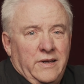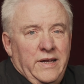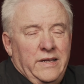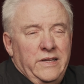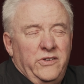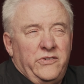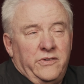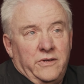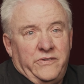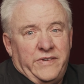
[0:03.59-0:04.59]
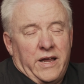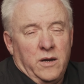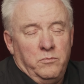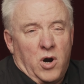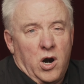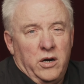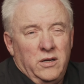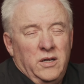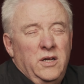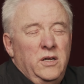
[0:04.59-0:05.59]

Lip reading: In this second part,